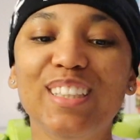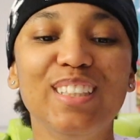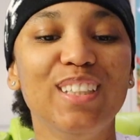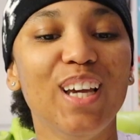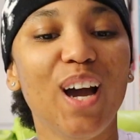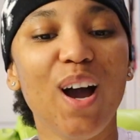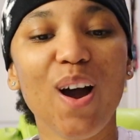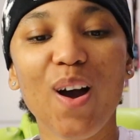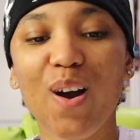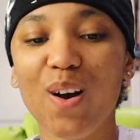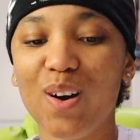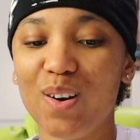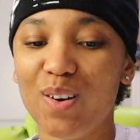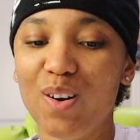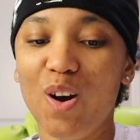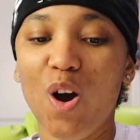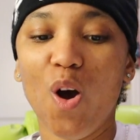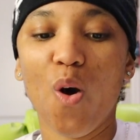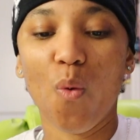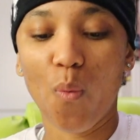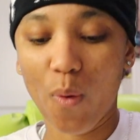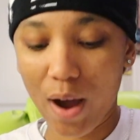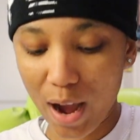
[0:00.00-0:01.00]
Y'all,
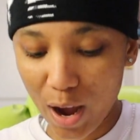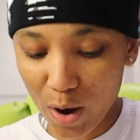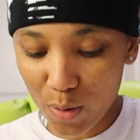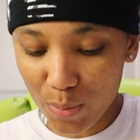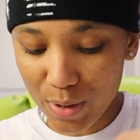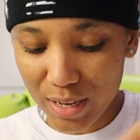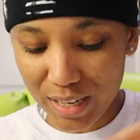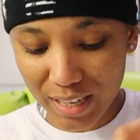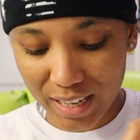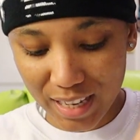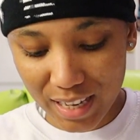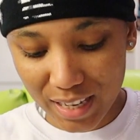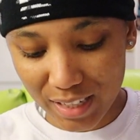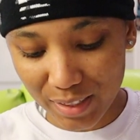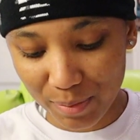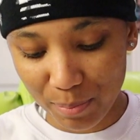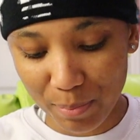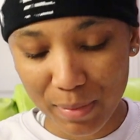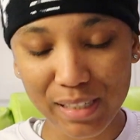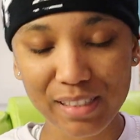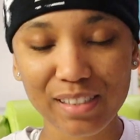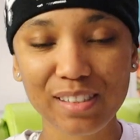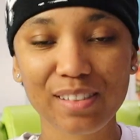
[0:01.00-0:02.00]
why we get
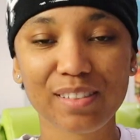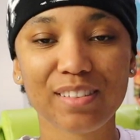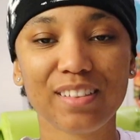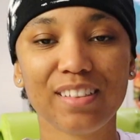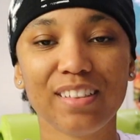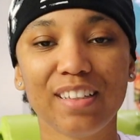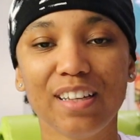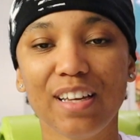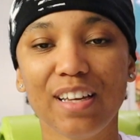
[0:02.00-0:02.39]
Miss